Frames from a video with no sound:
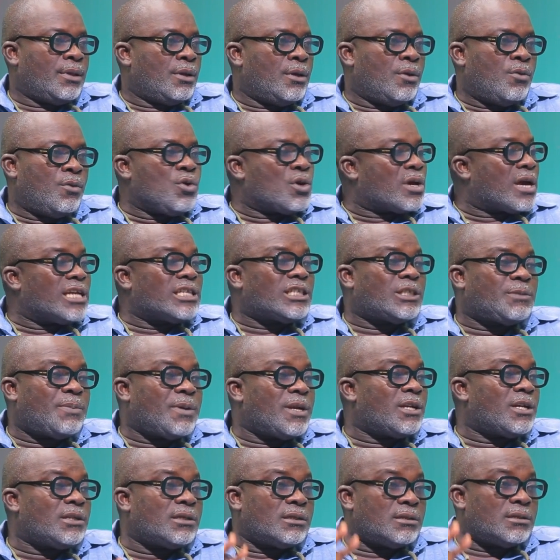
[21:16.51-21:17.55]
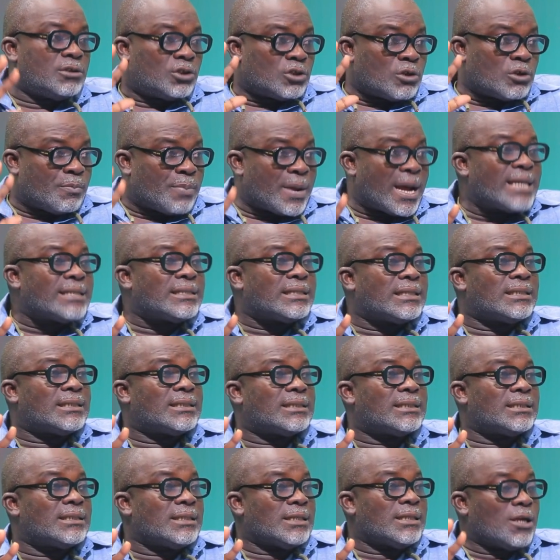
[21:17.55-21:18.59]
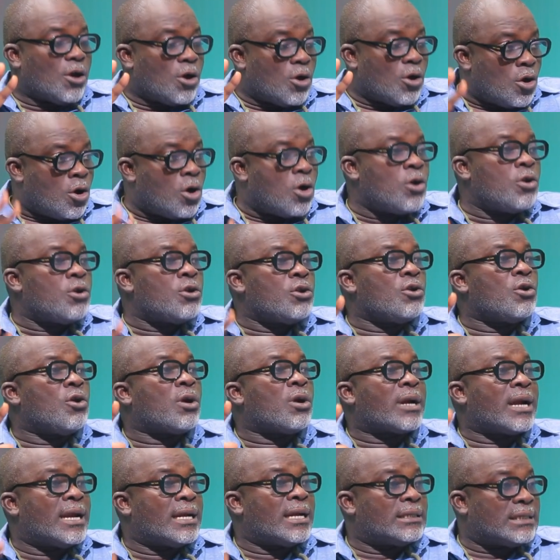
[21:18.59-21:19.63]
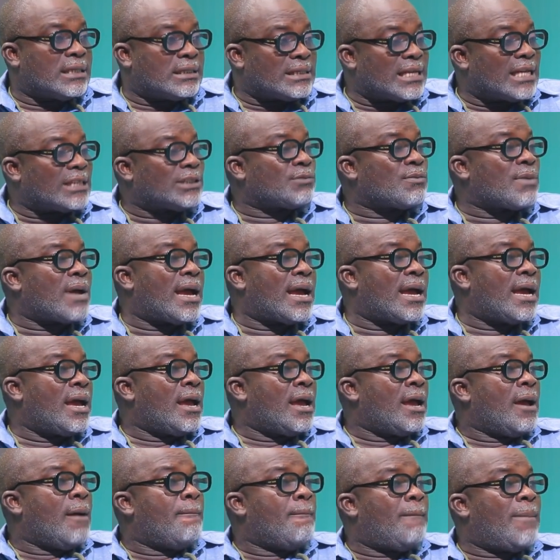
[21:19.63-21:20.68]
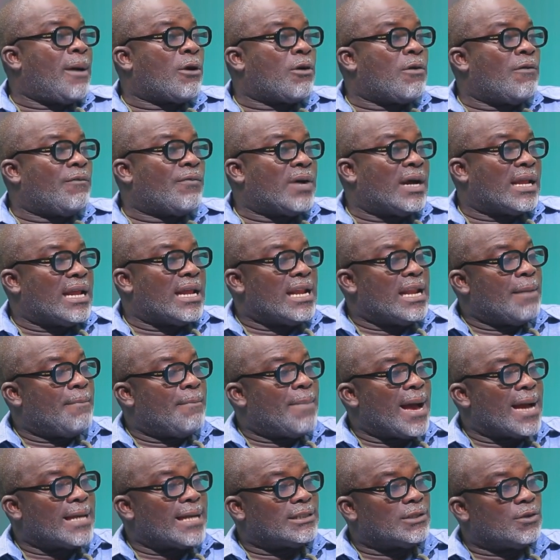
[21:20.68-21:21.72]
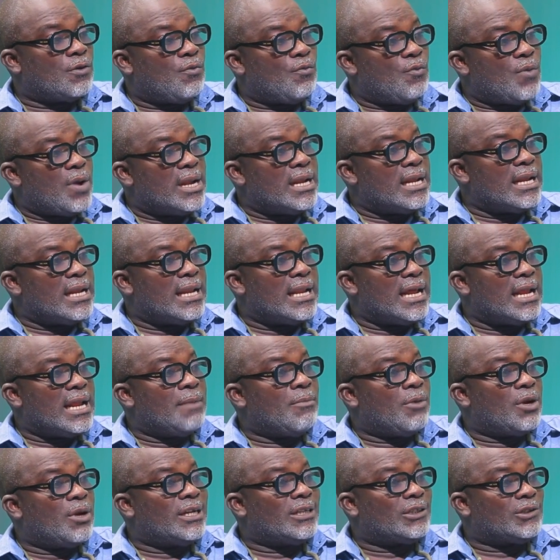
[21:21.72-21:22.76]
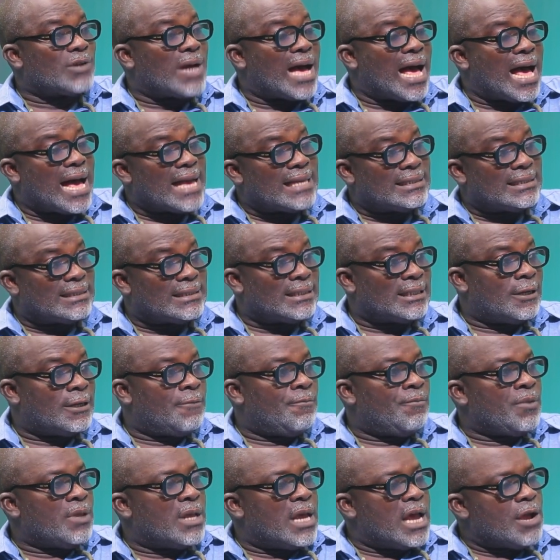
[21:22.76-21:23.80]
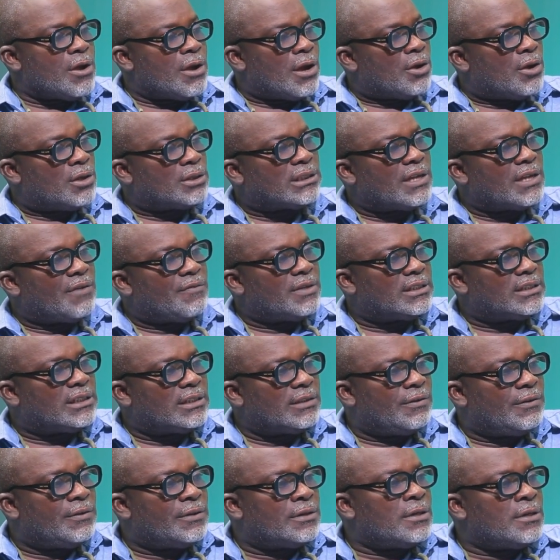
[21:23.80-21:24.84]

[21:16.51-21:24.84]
You can't spring surprises on your creditors. That's why mm. Bank of Ghana and the banks, when they lend money to us, and you are not servicing